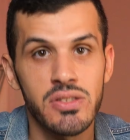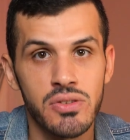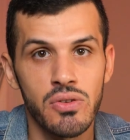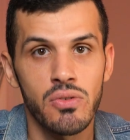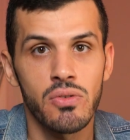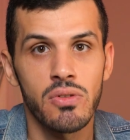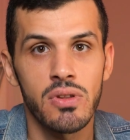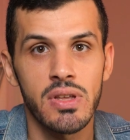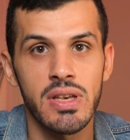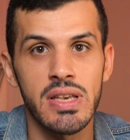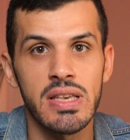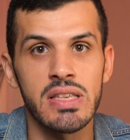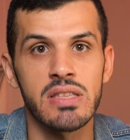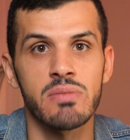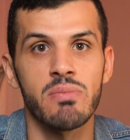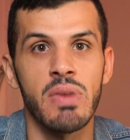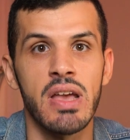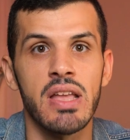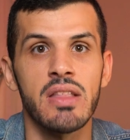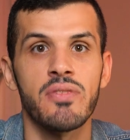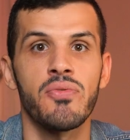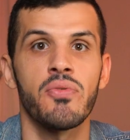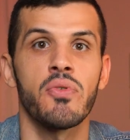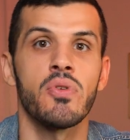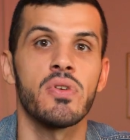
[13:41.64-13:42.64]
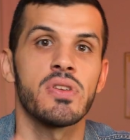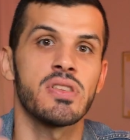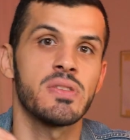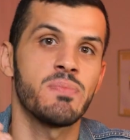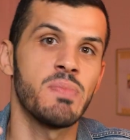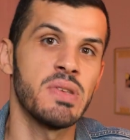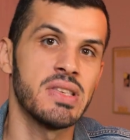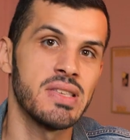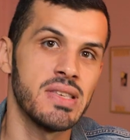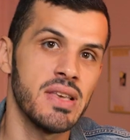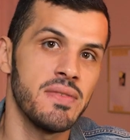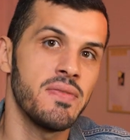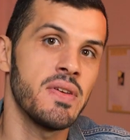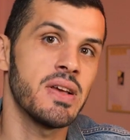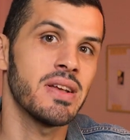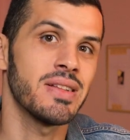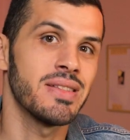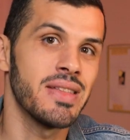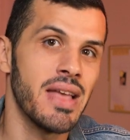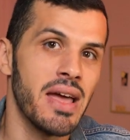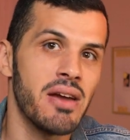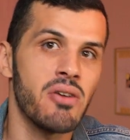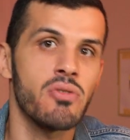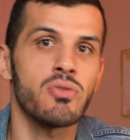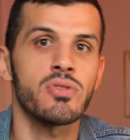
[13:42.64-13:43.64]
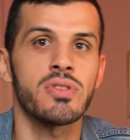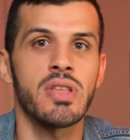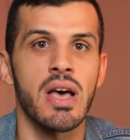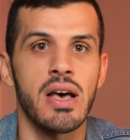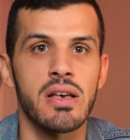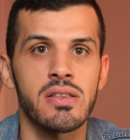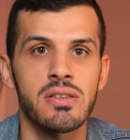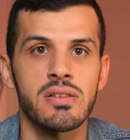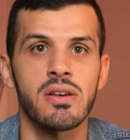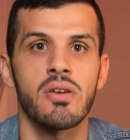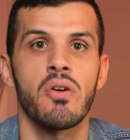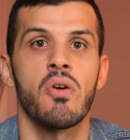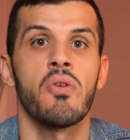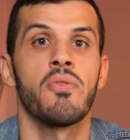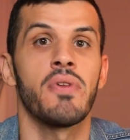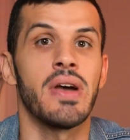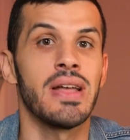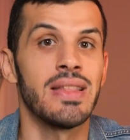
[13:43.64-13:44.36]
tool is made for specific narrow task of